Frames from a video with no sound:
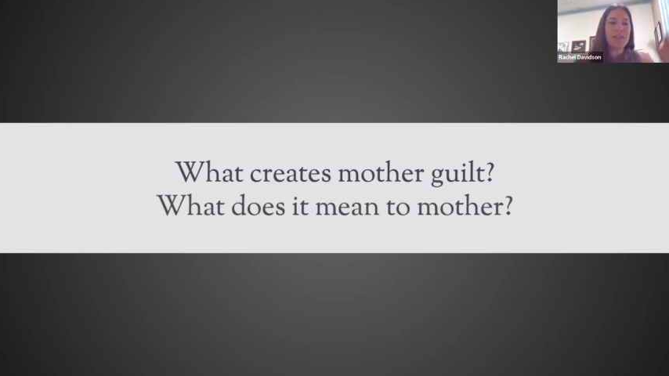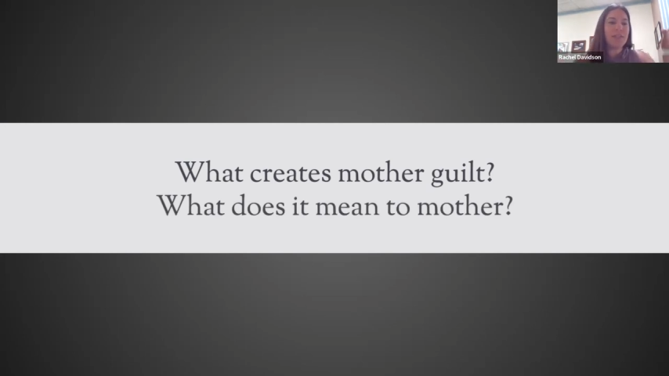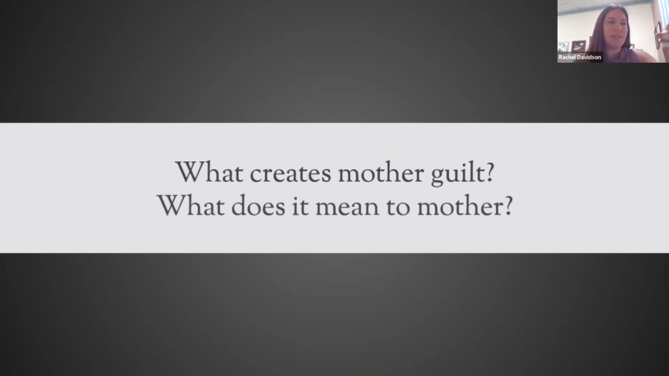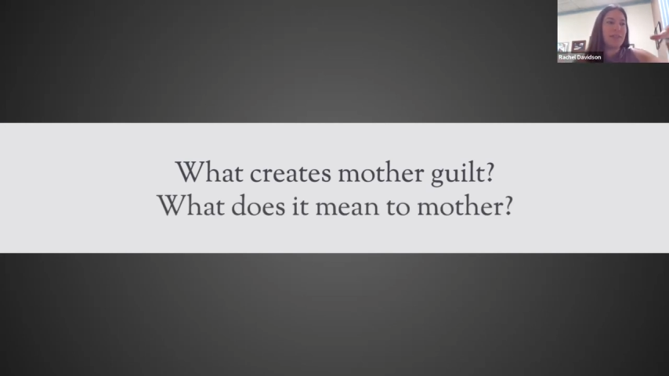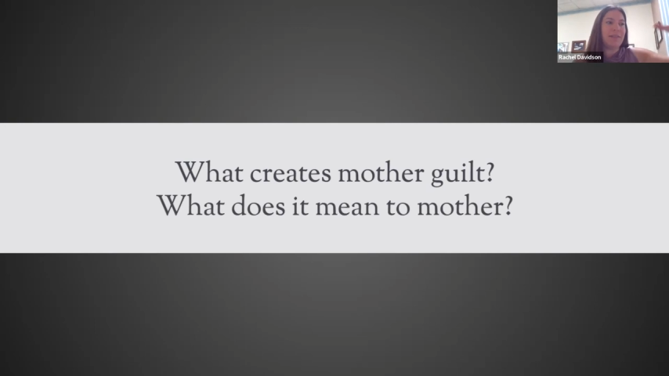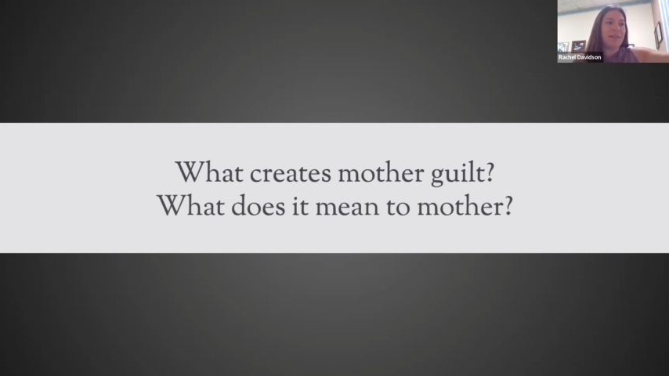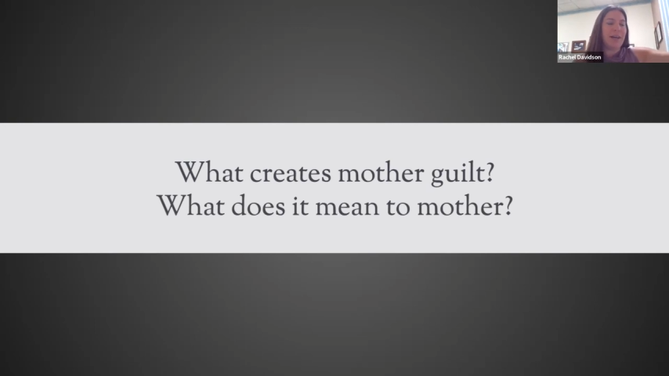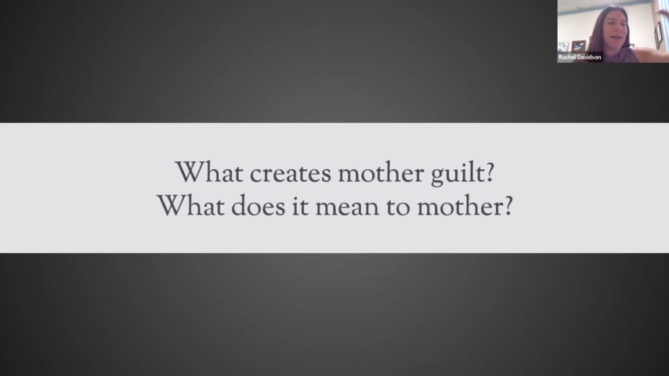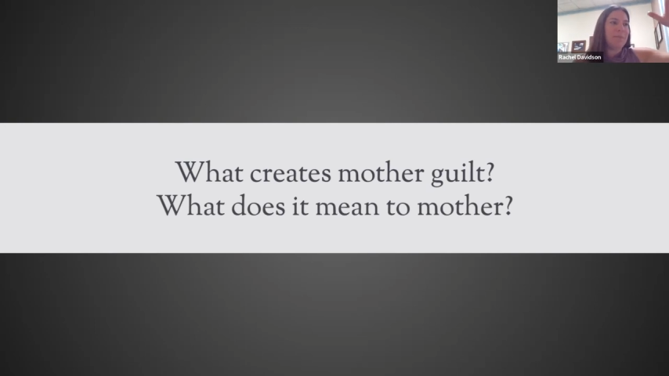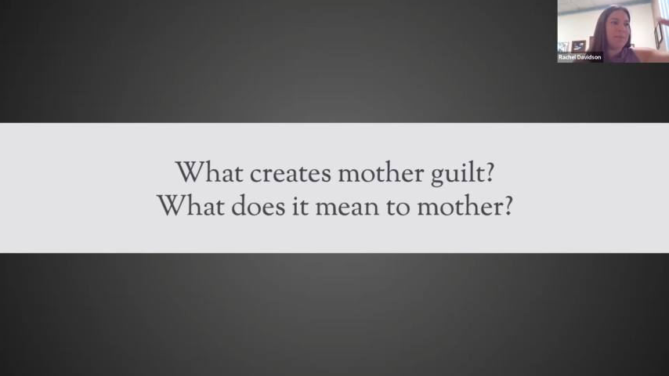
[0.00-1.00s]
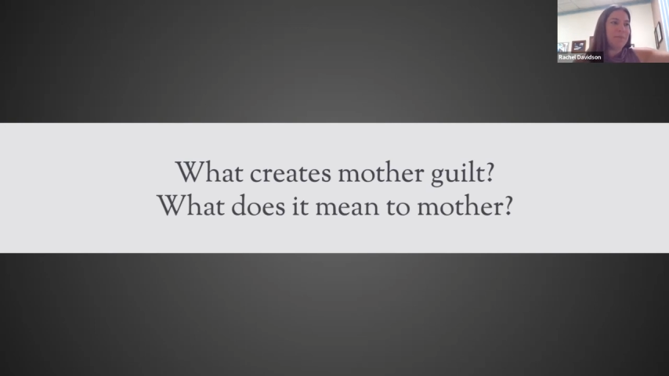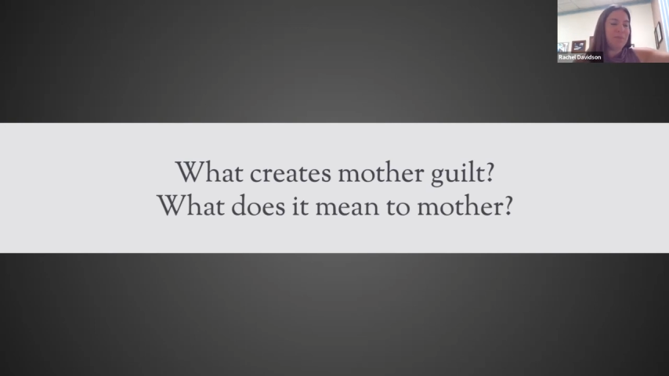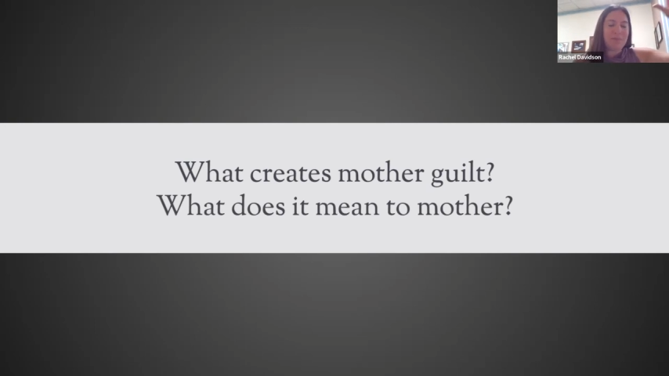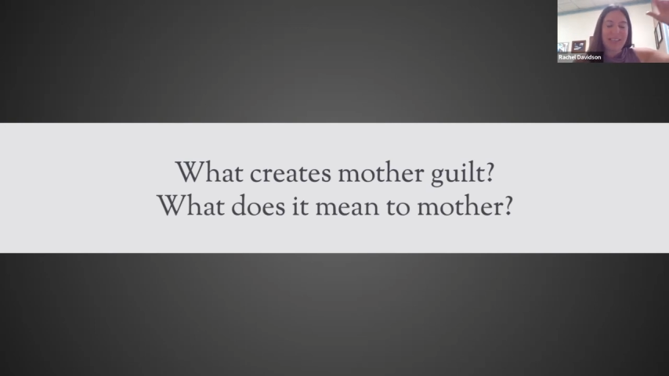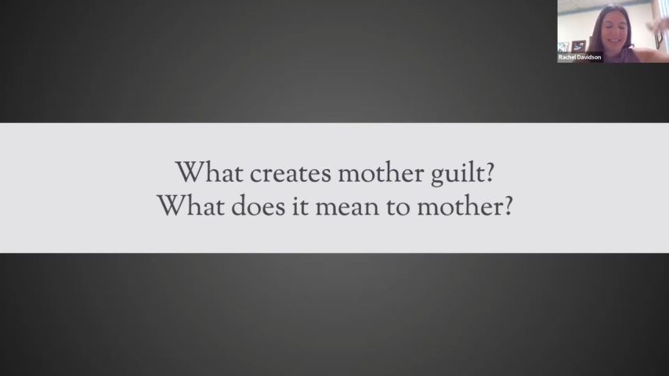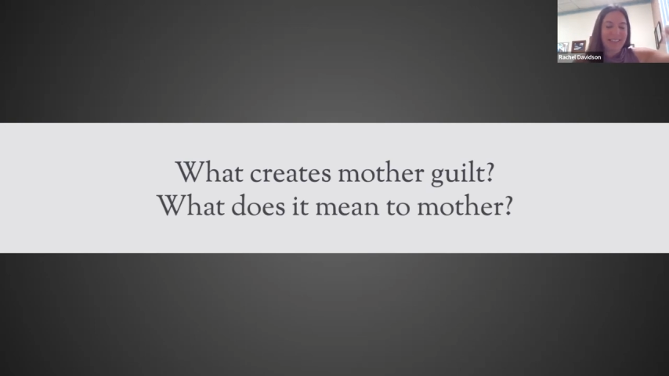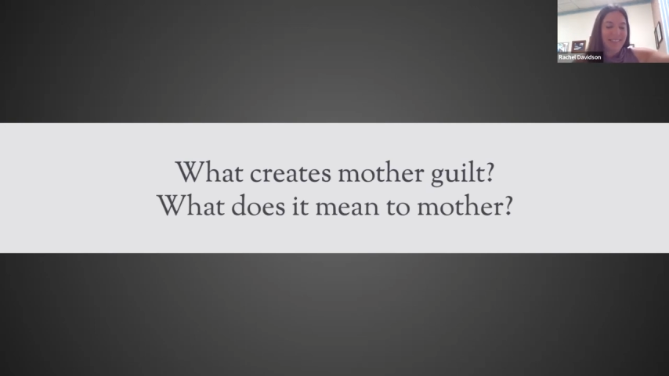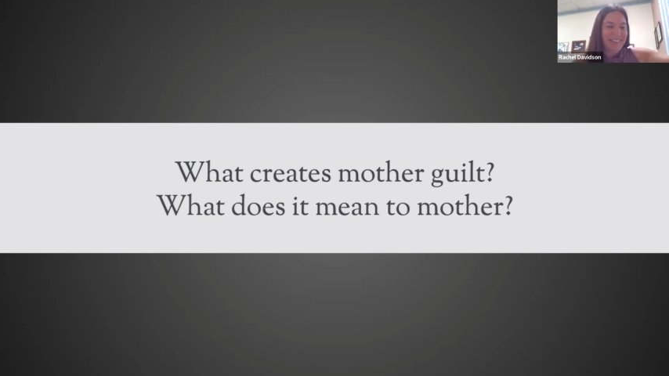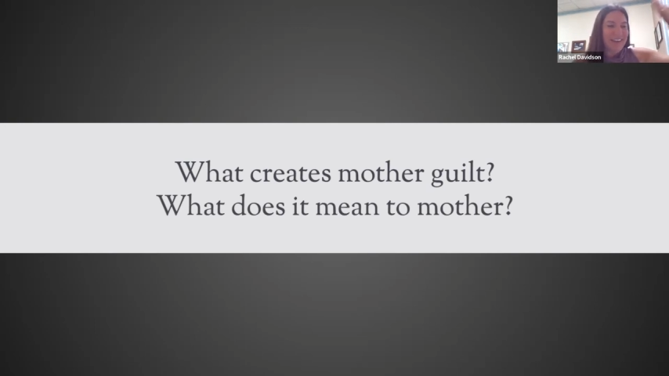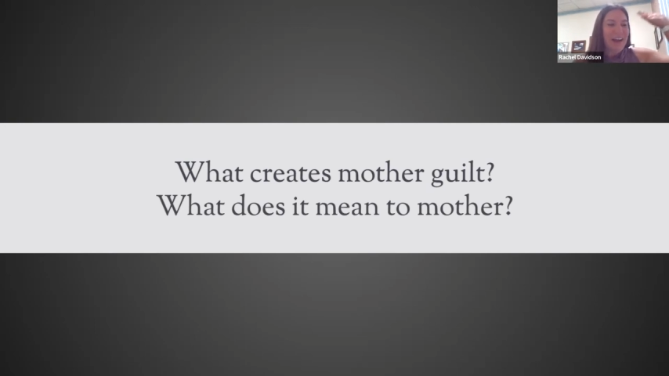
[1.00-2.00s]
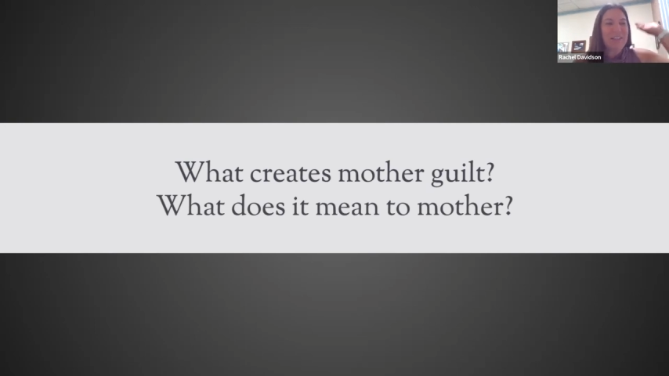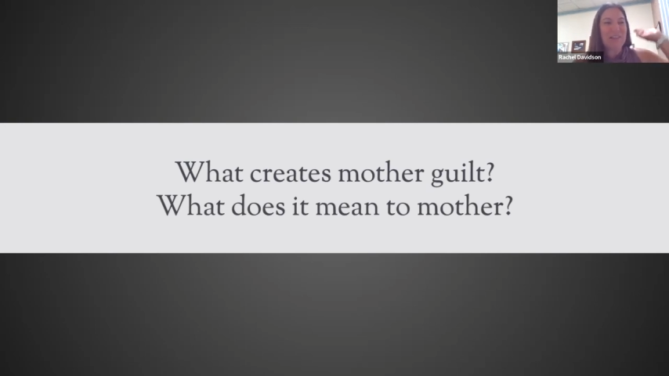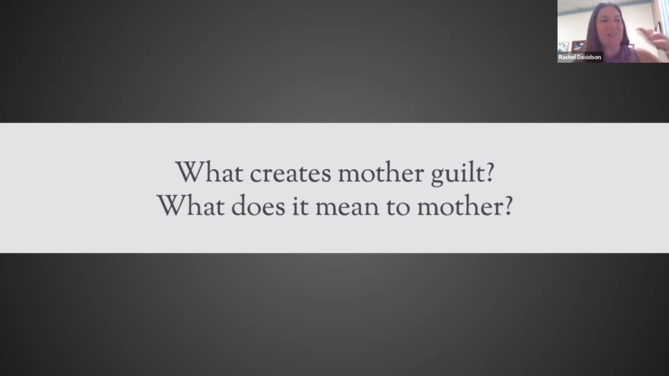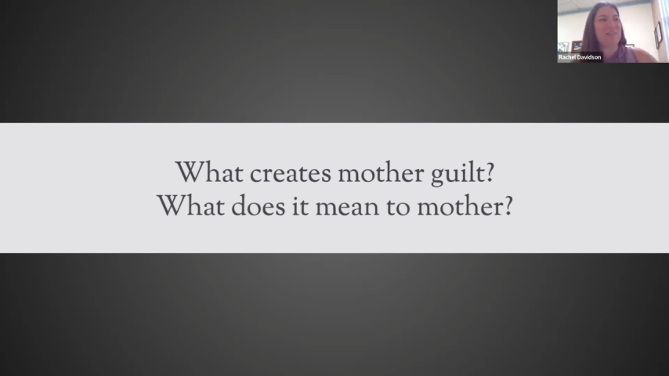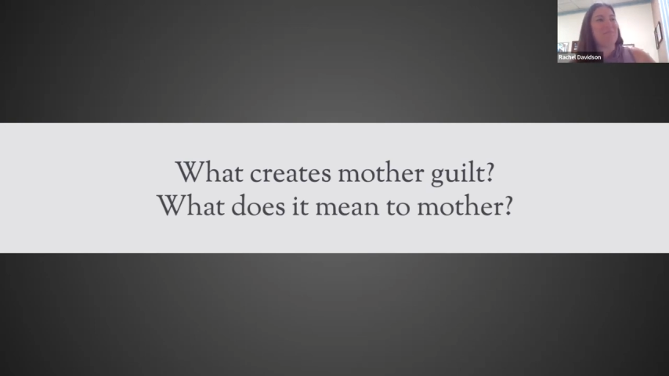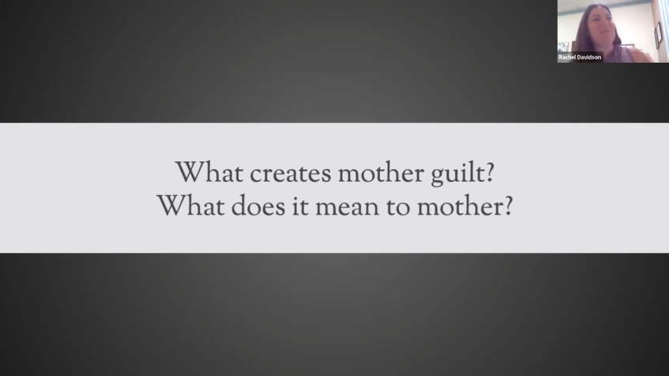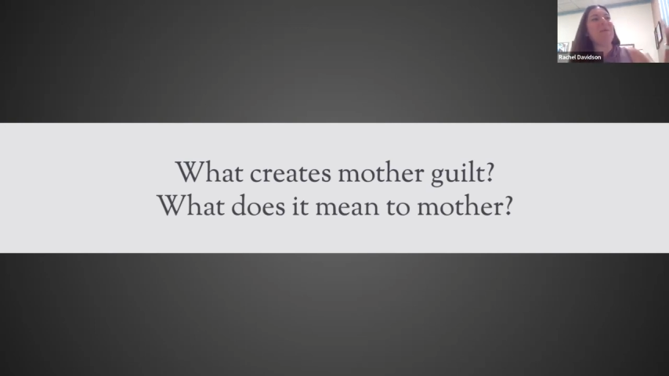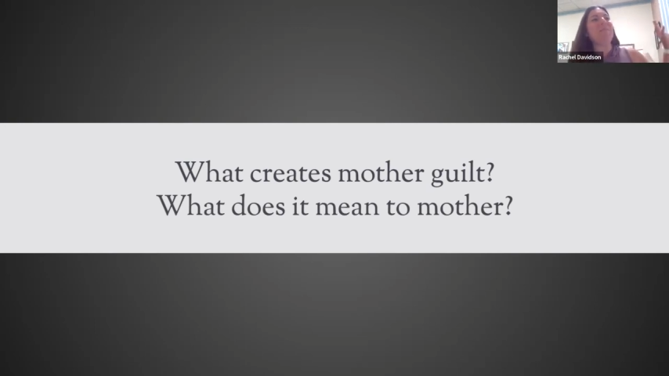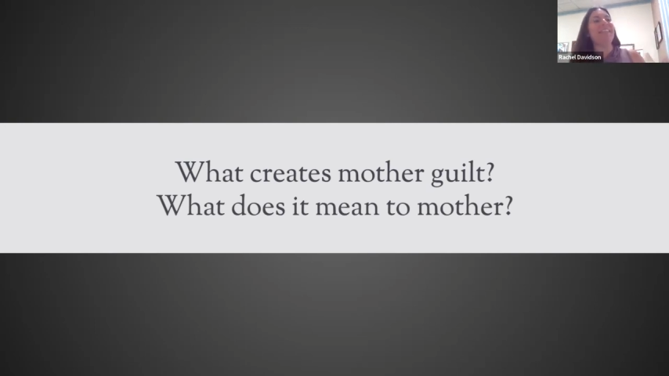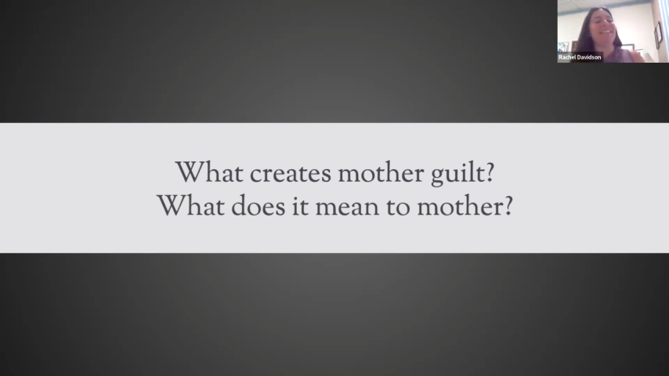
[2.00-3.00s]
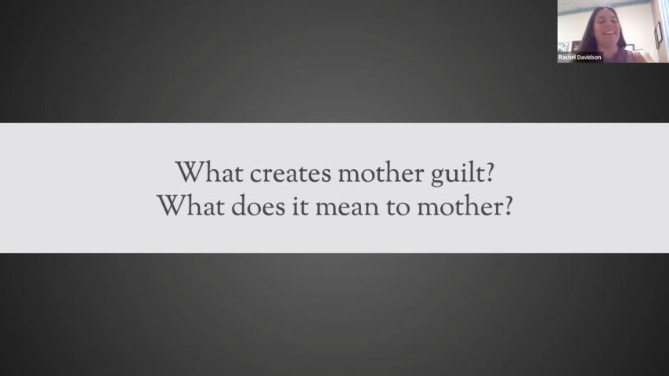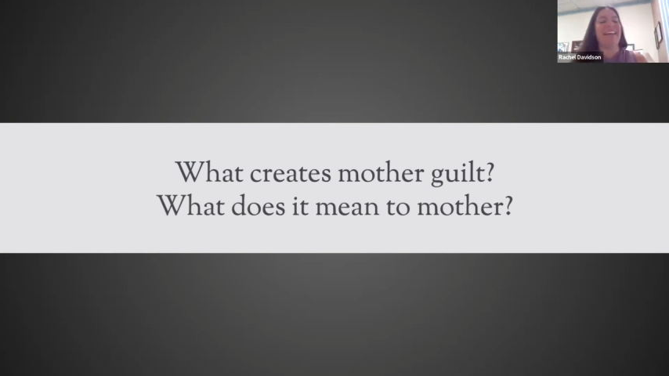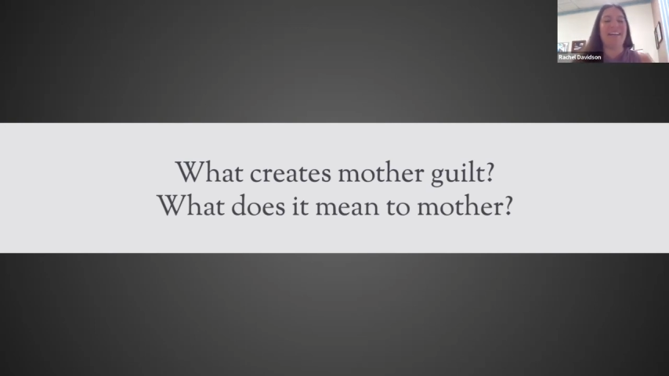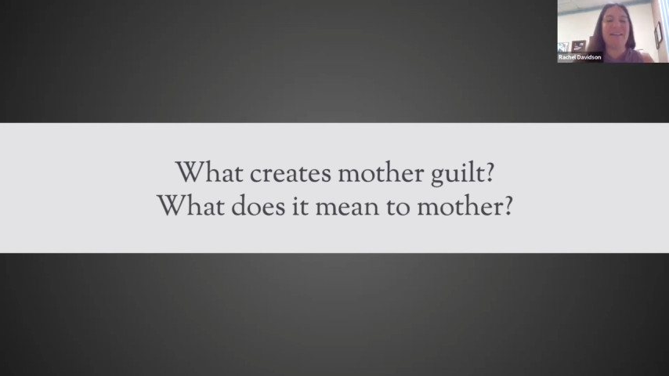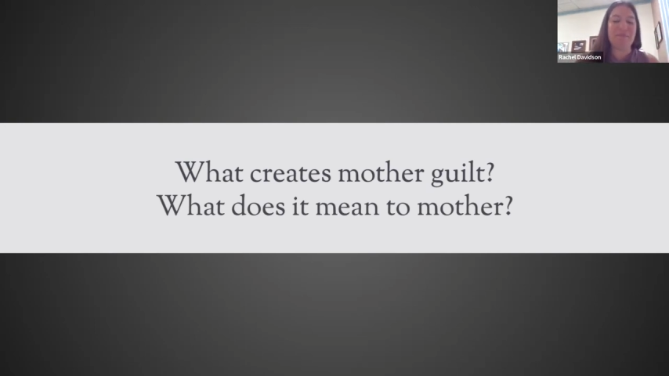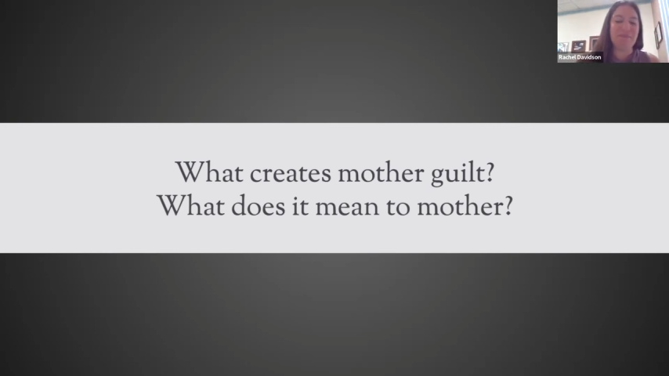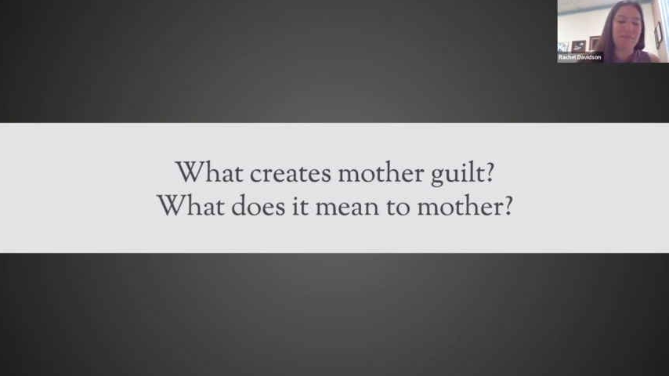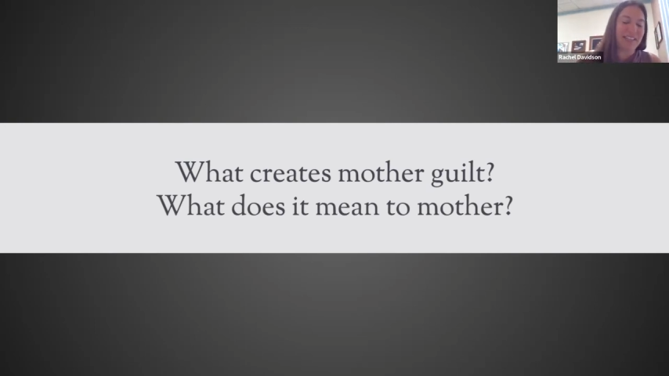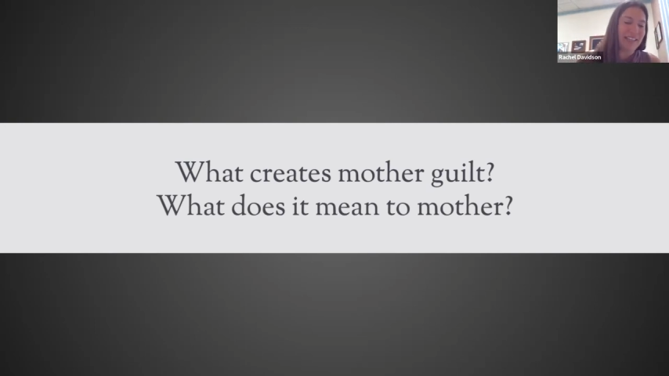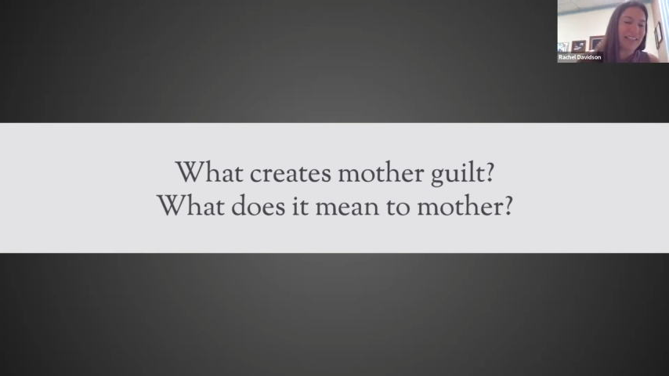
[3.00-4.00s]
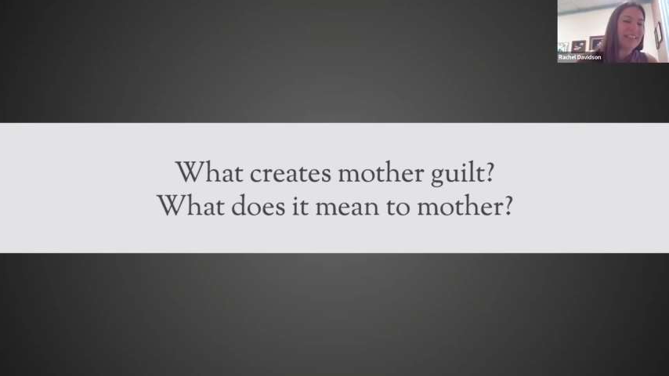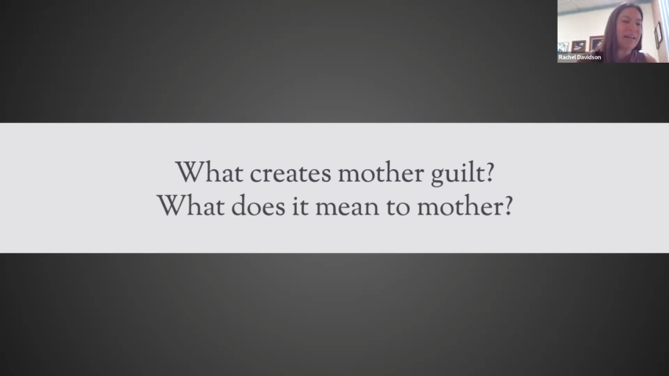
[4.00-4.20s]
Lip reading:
Nobody's mouth can be seen.